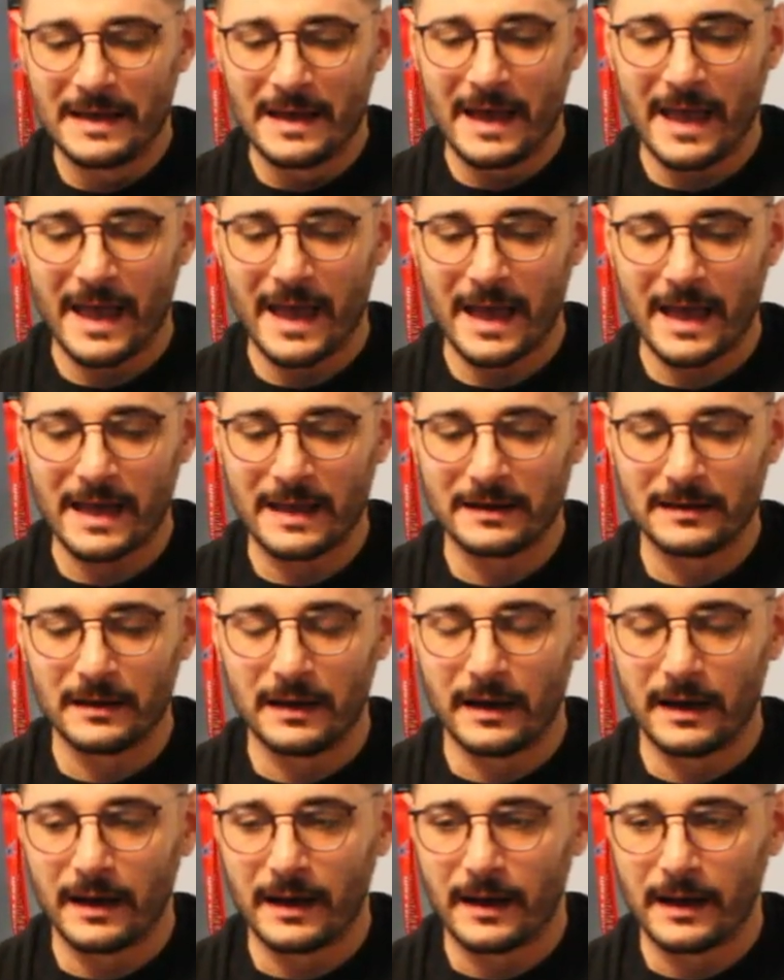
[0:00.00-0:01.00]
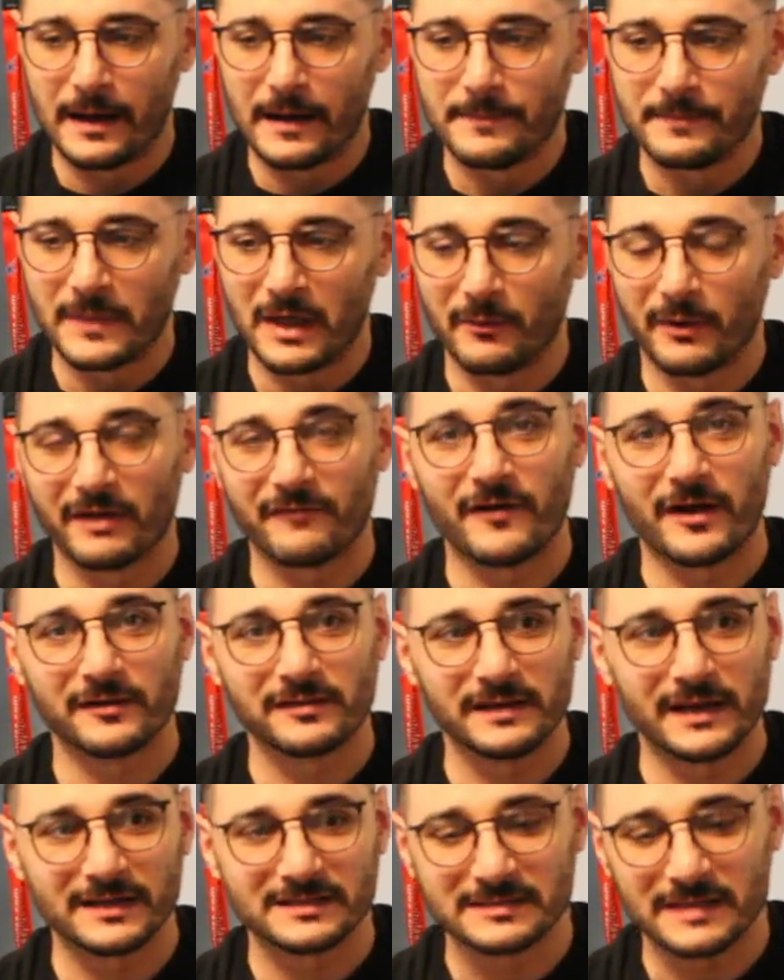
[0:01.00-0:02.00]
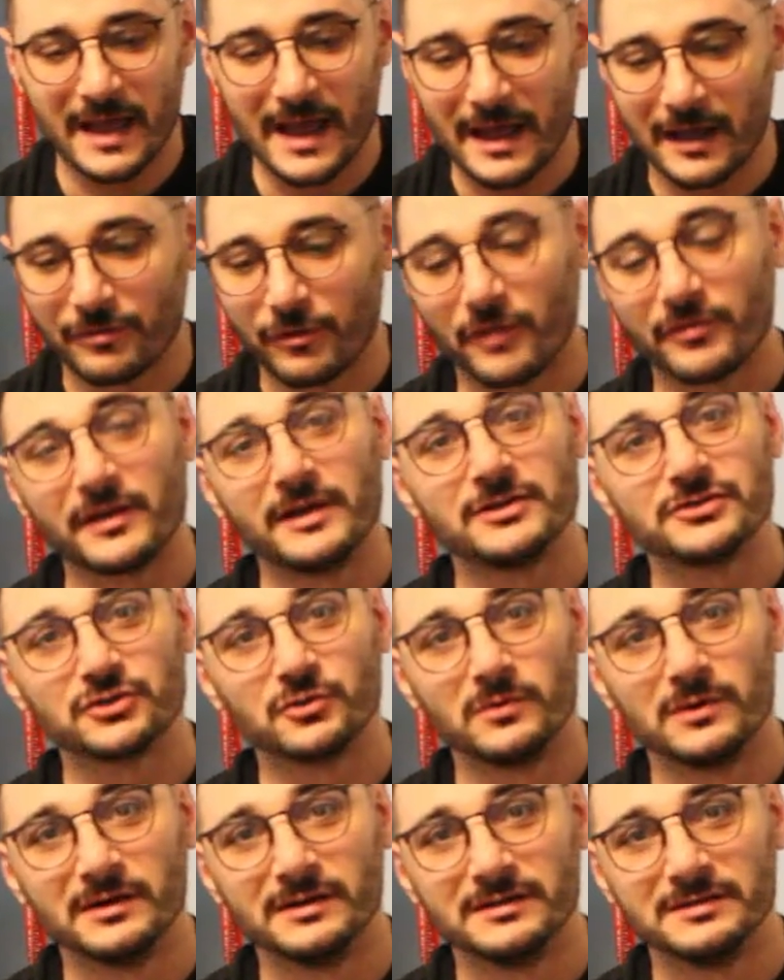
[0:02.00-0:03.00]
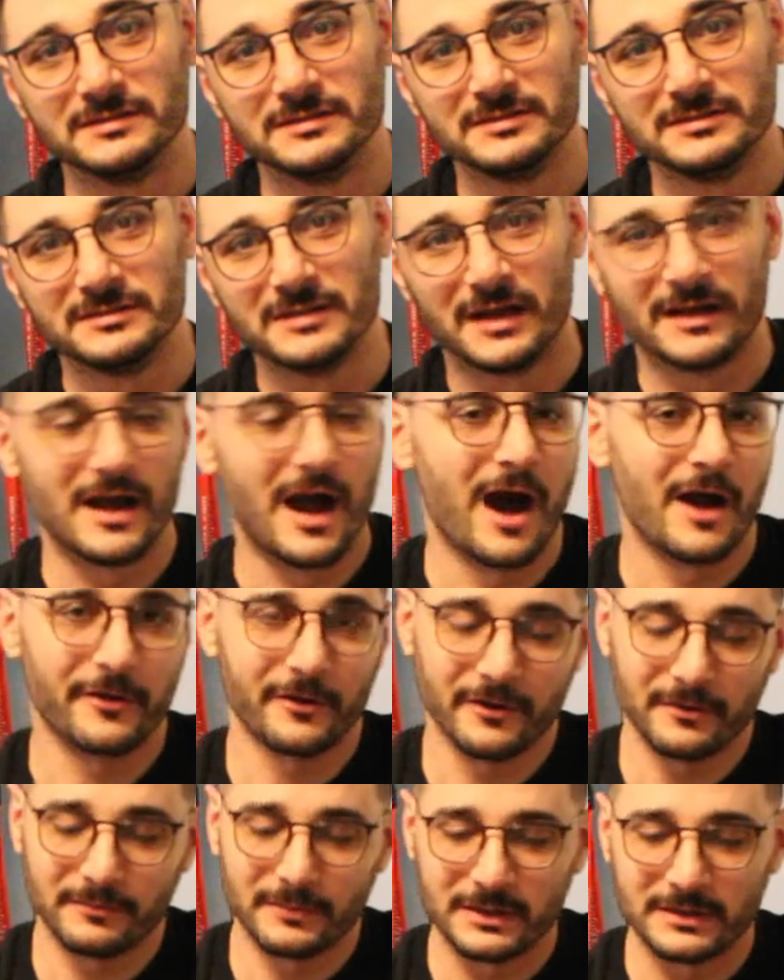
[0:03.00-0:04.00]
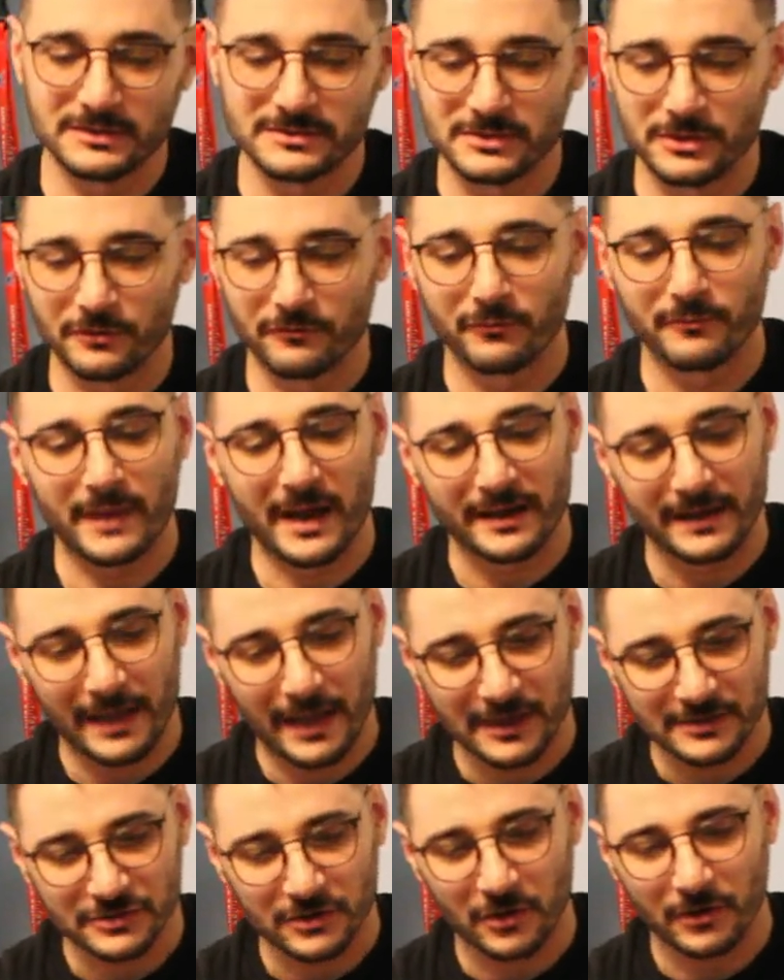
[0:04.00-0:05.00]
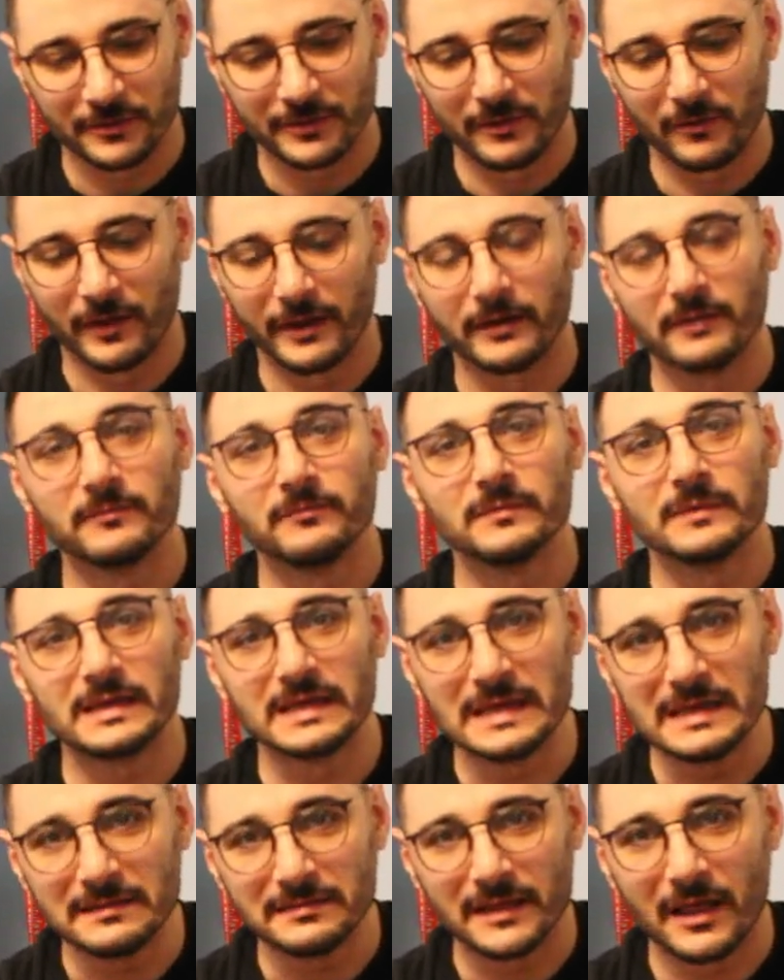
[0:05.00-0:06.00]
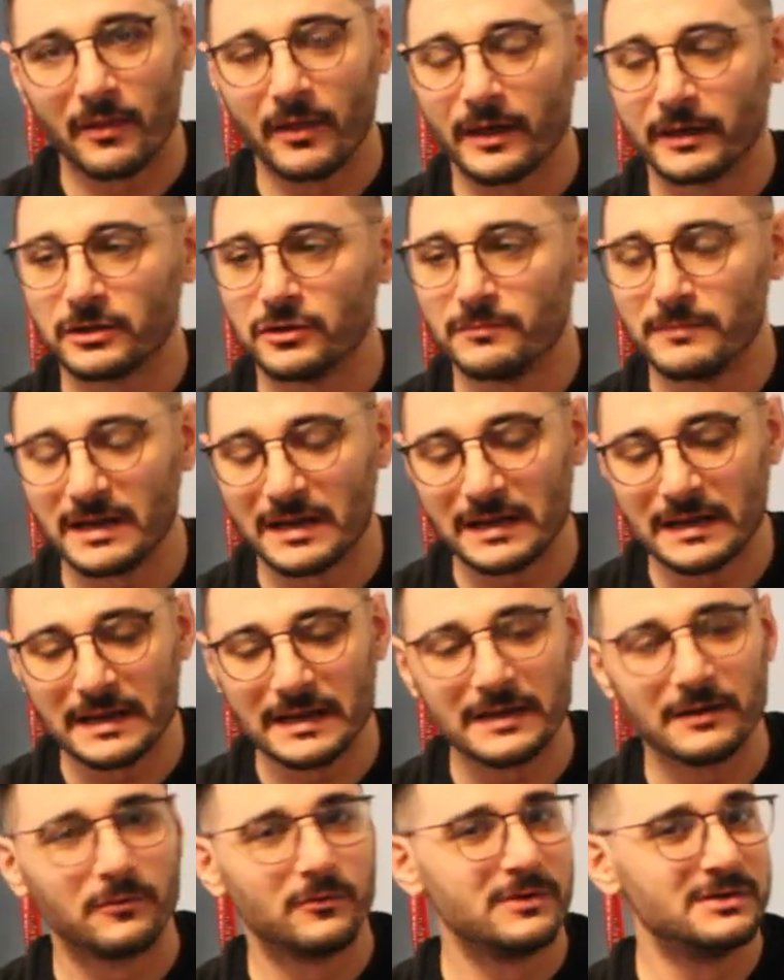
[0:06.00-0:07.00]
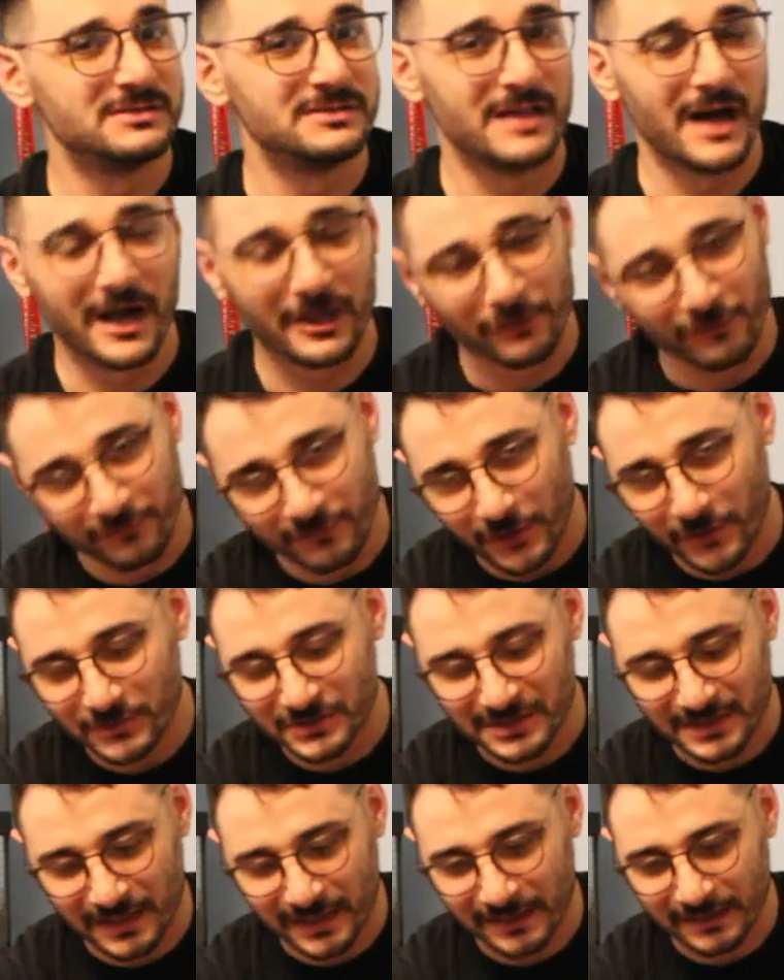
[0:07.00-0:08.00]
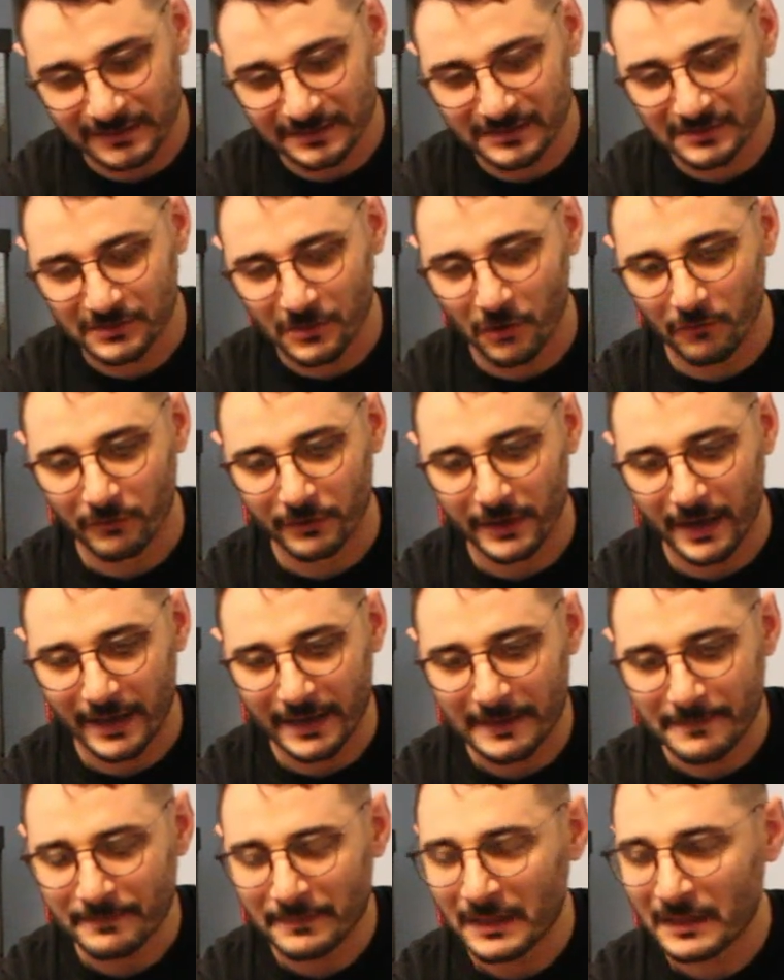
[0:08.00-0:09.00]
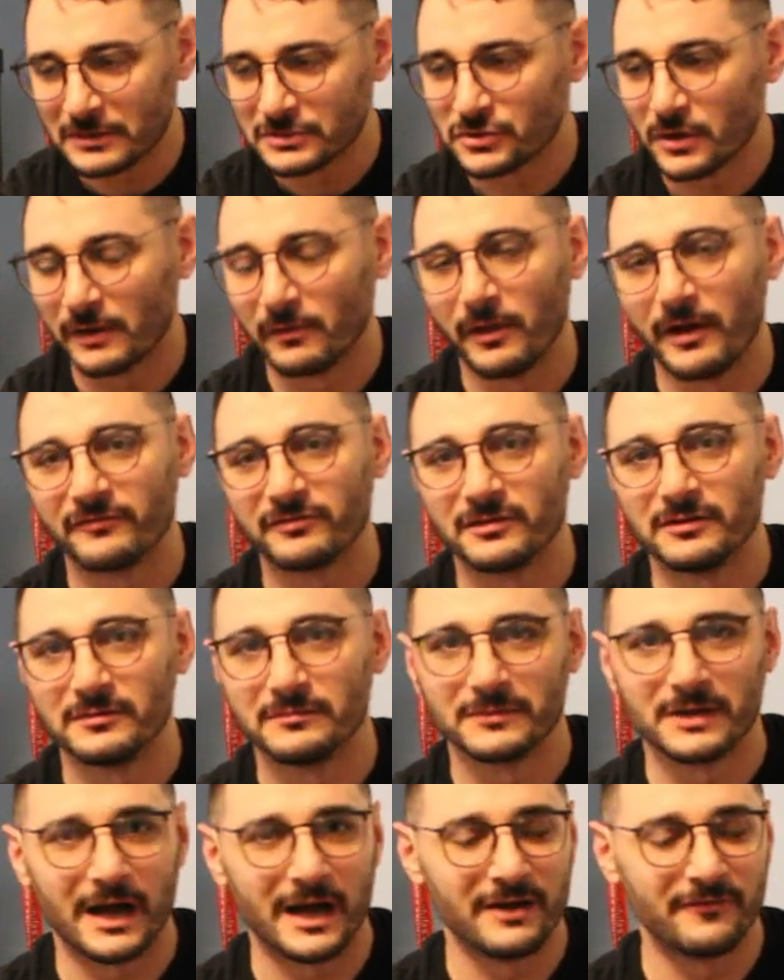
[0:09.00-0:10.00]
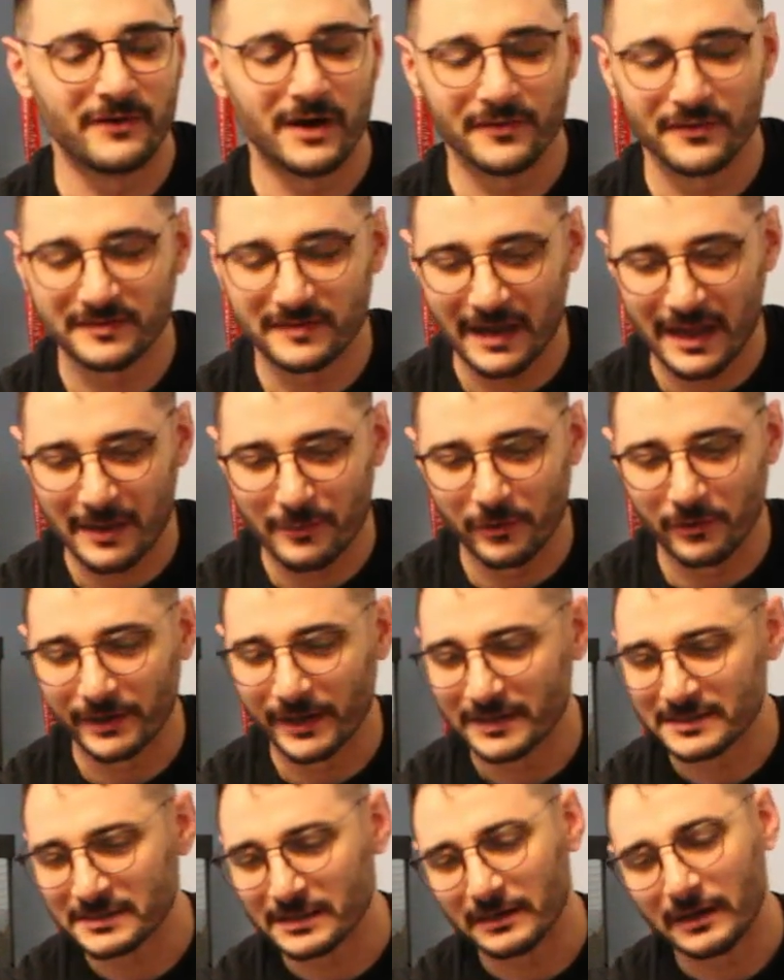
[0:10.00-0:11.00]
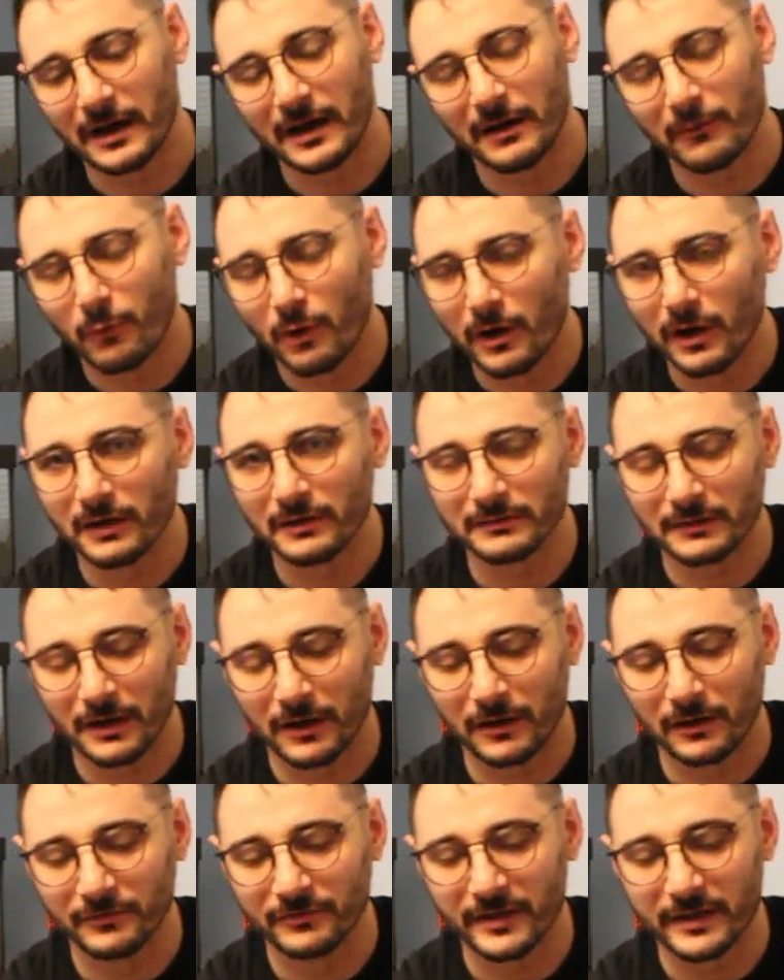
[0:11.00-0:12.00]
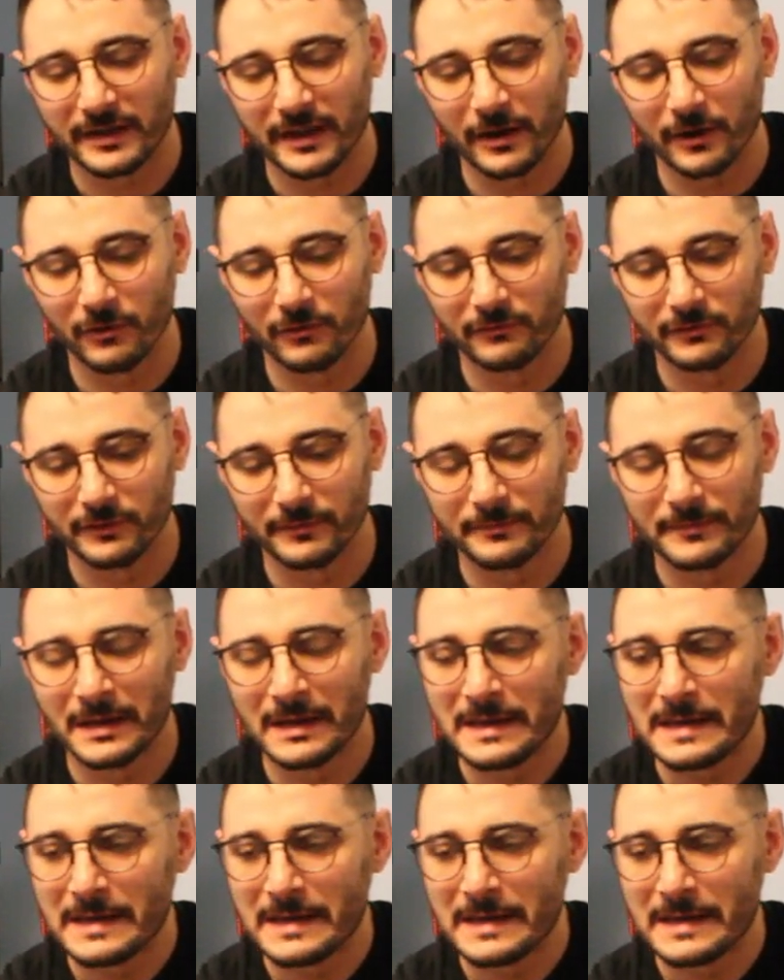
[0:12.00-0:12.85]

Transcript: And when I found it the next day, I thought the hisser was a goner because they're from Madagascar. They like heat, they like humidity. It was neither of those things overnight. So I left him kind of on the table and I said, well, I'll take care of him